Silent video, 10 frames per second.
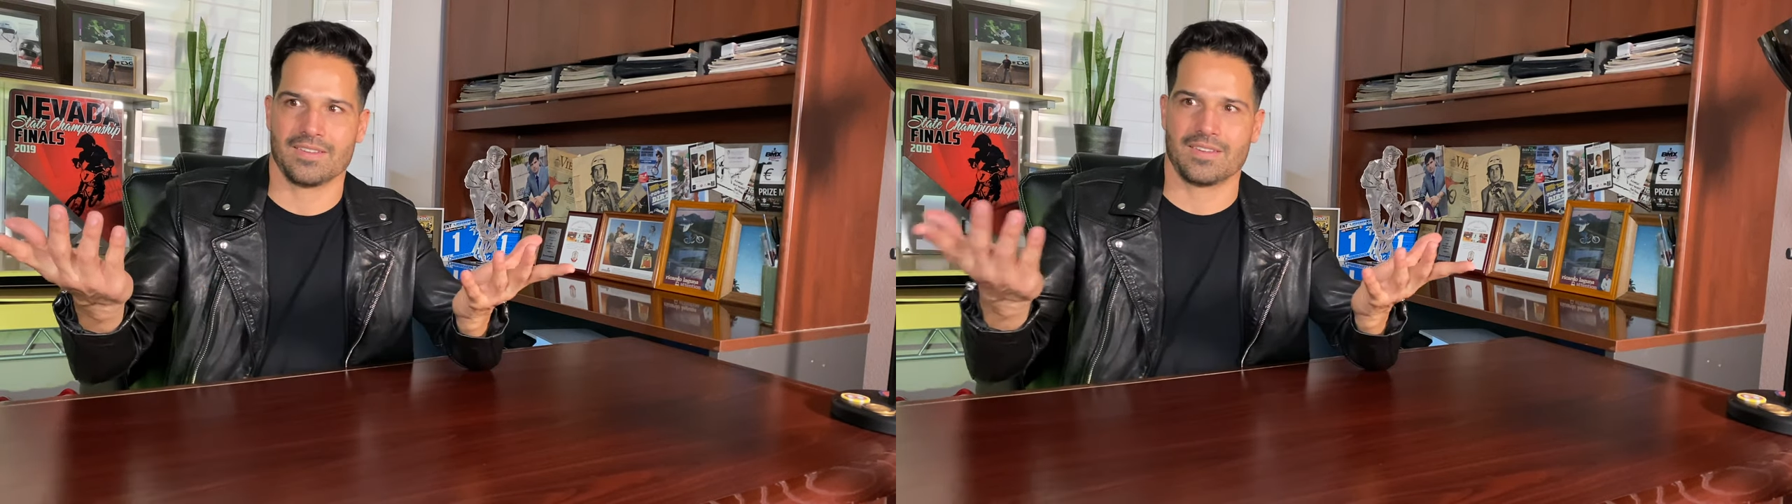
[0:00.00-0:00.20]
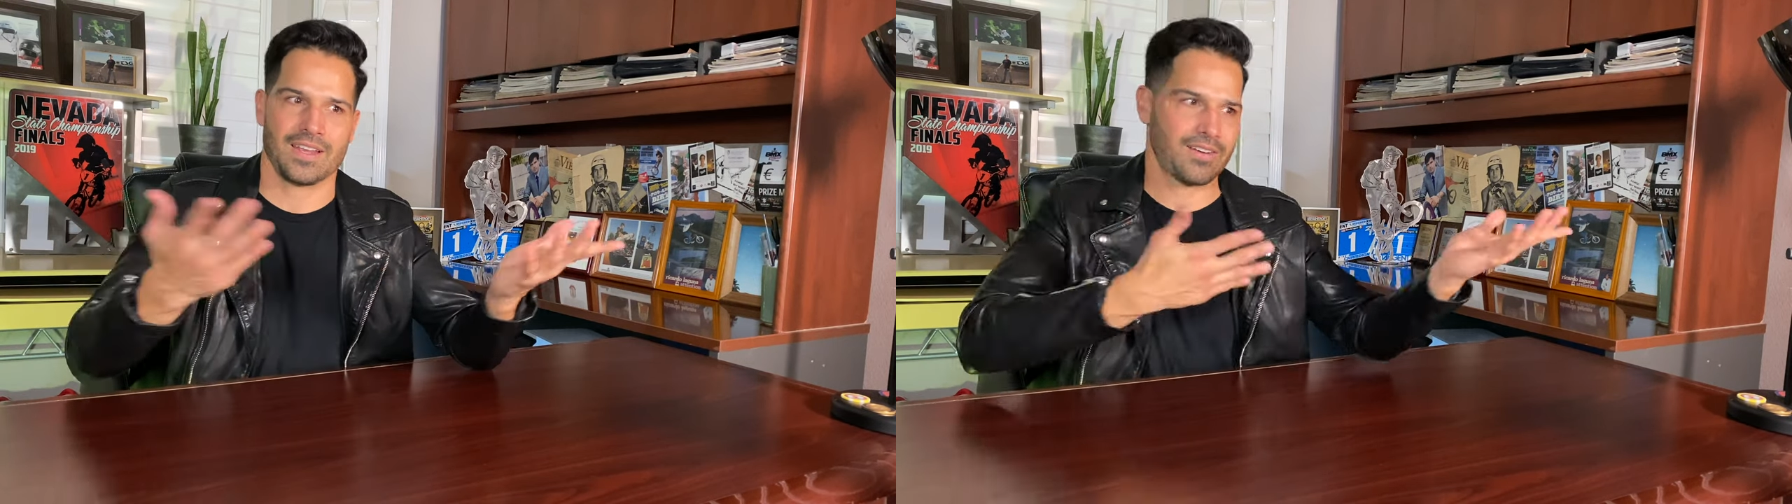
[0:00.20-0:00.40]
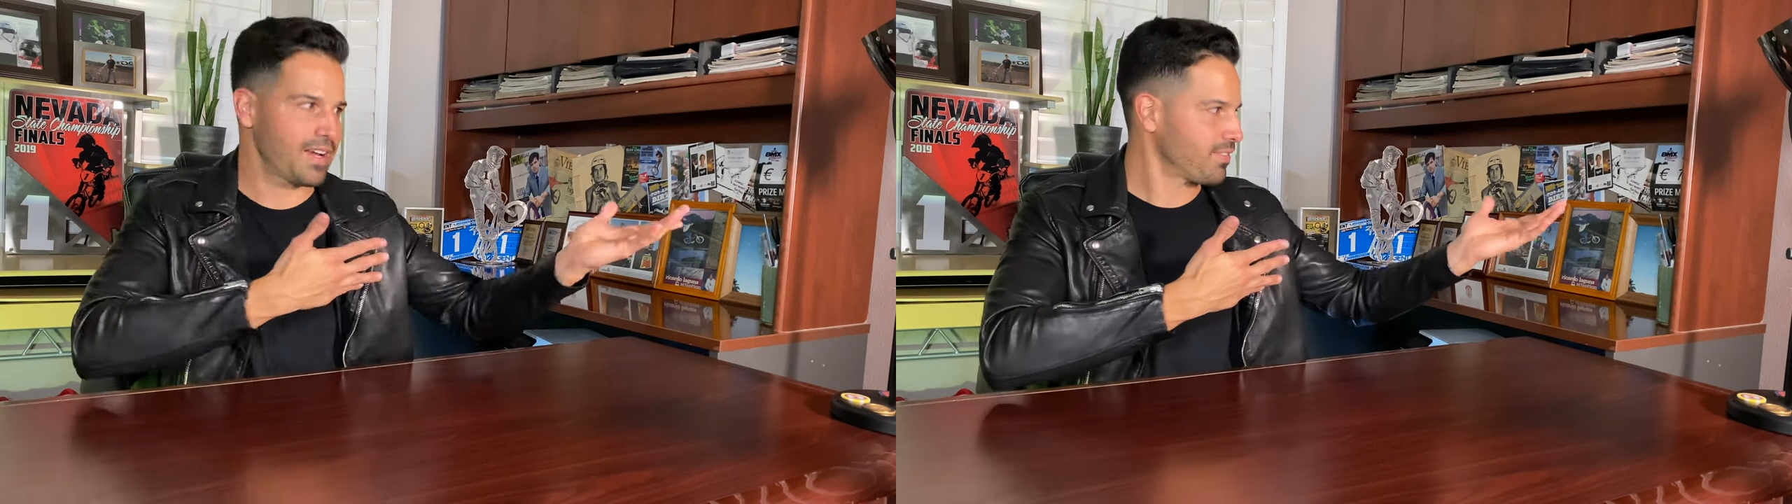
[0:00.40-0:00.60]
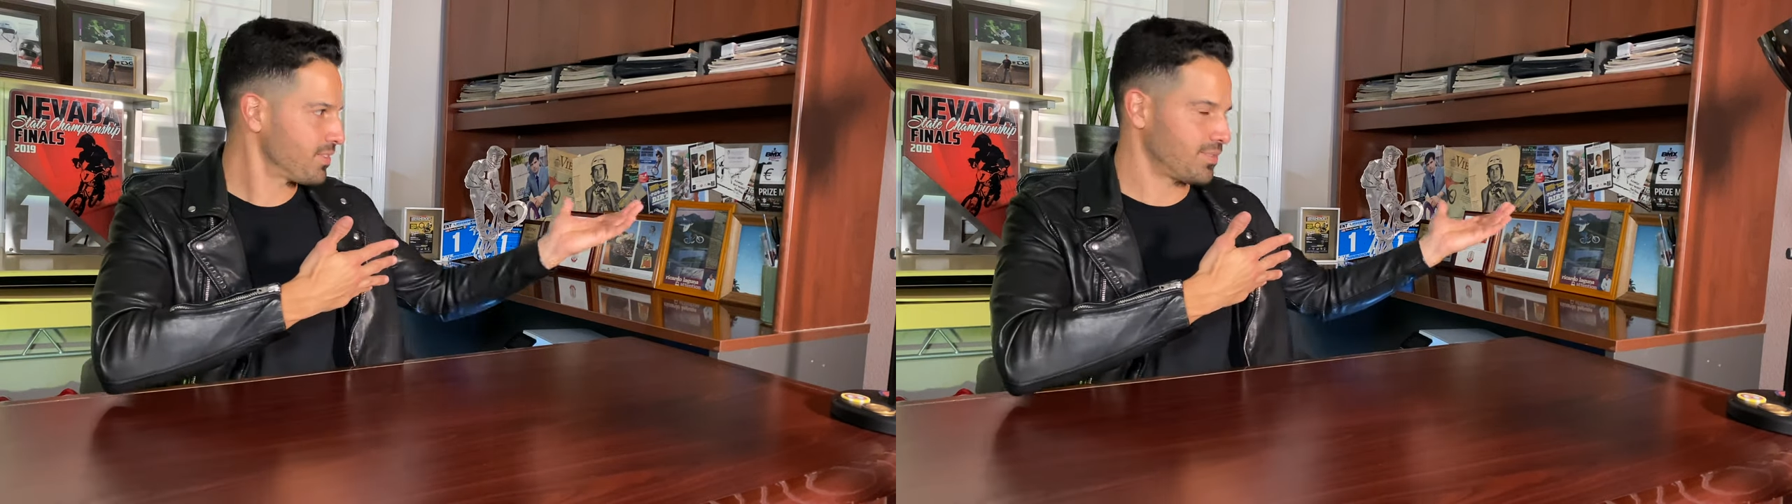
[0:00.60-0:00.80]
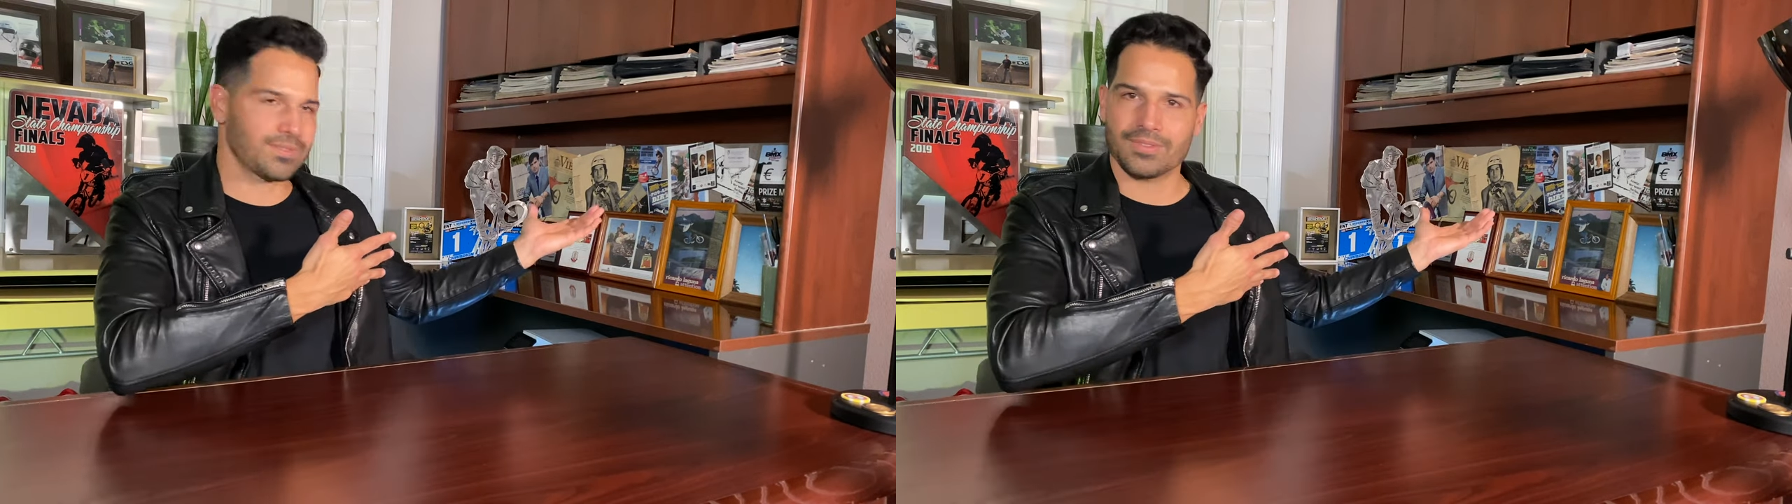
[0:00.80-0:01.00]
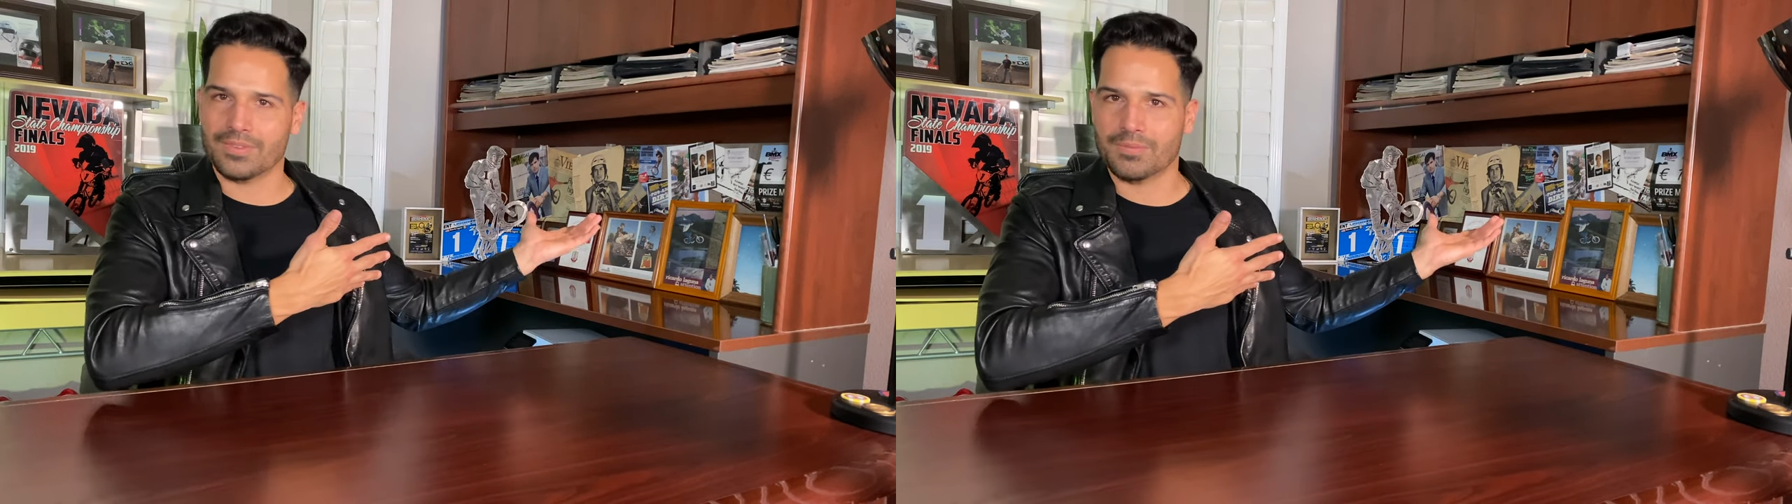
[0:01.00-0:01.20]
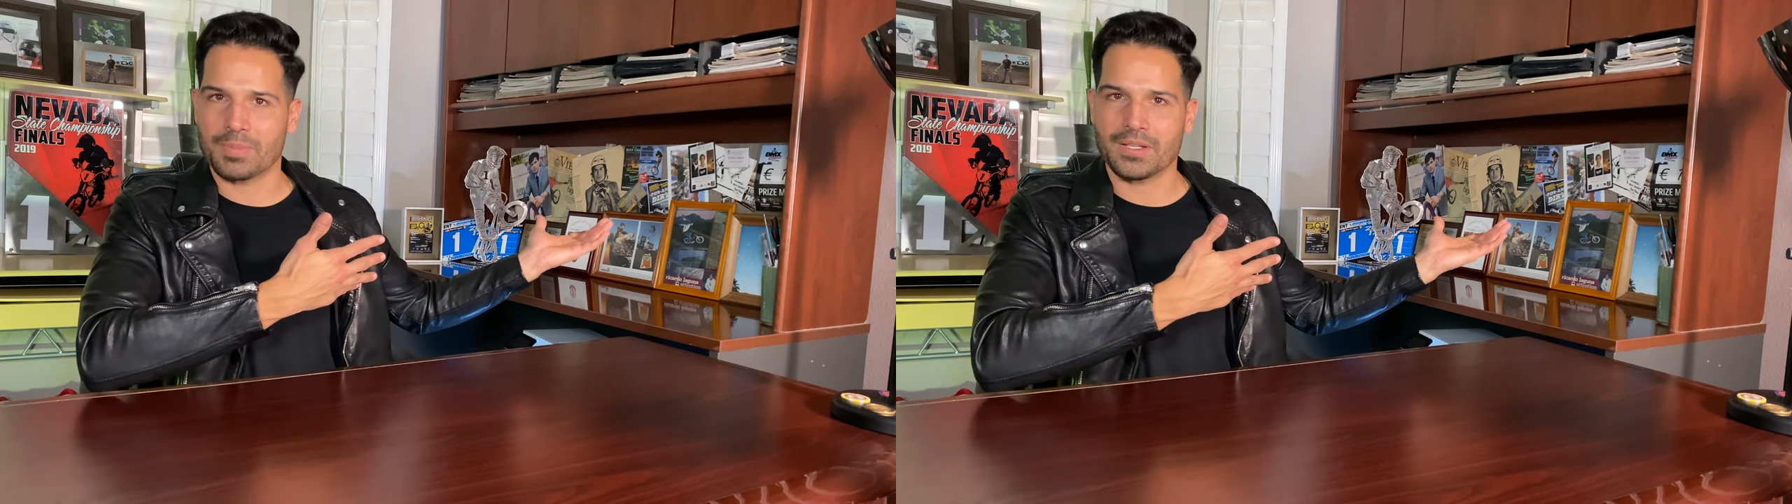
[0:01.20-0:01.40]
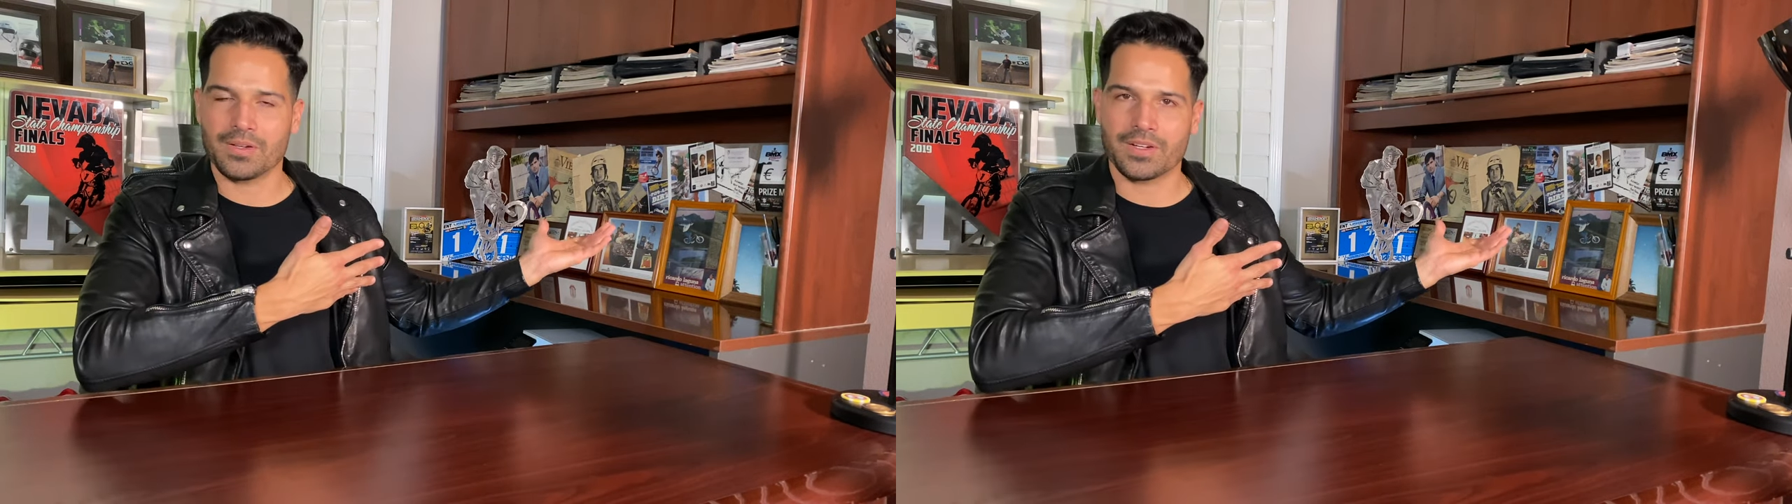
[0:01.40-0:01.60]
I don't have to
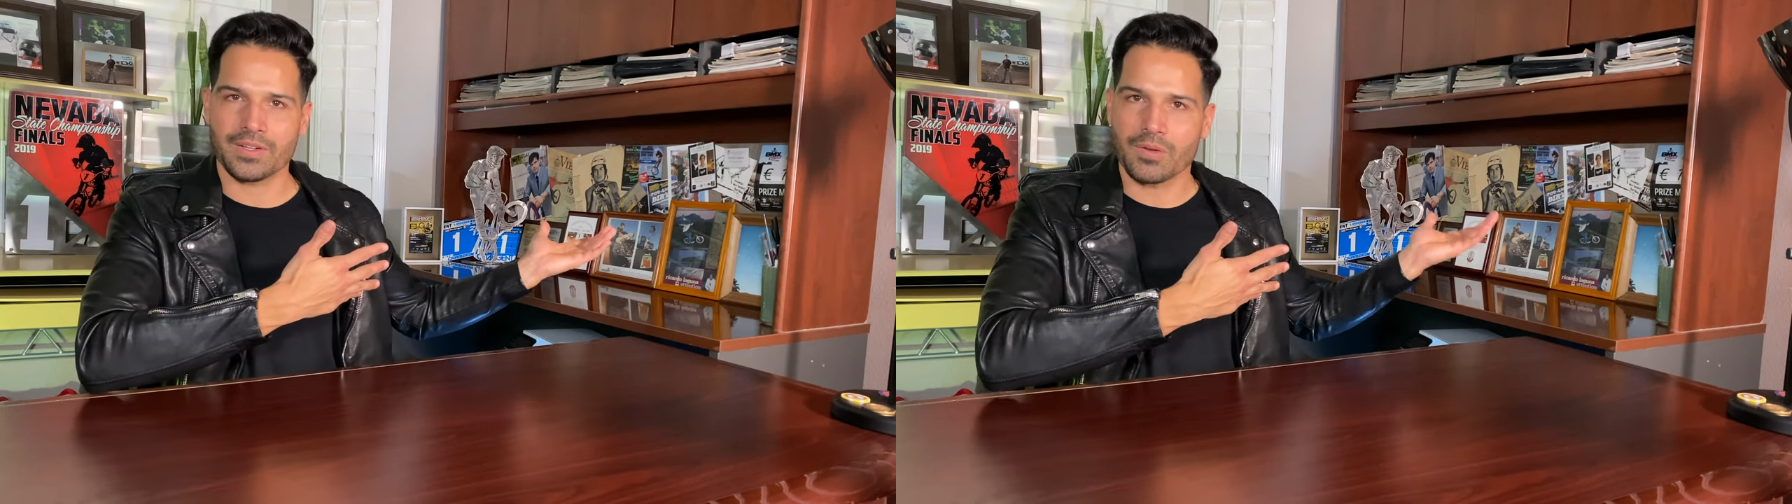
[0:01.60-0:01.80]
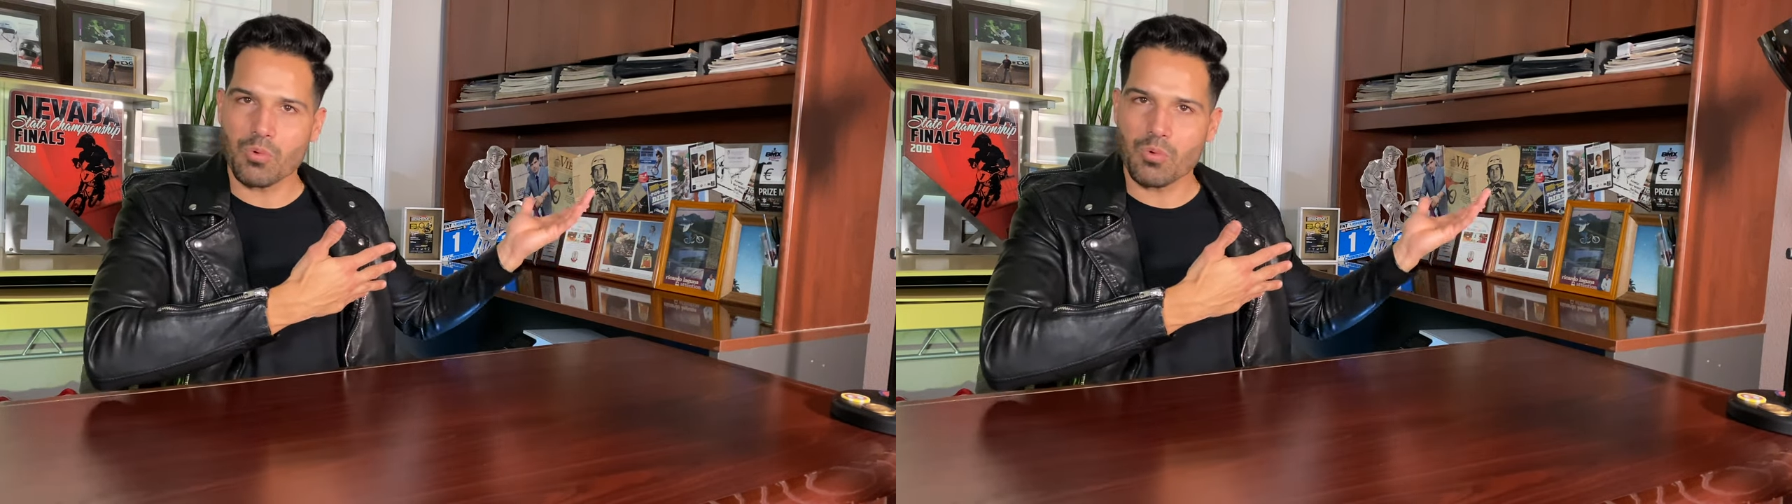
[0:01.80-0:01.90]
be learning the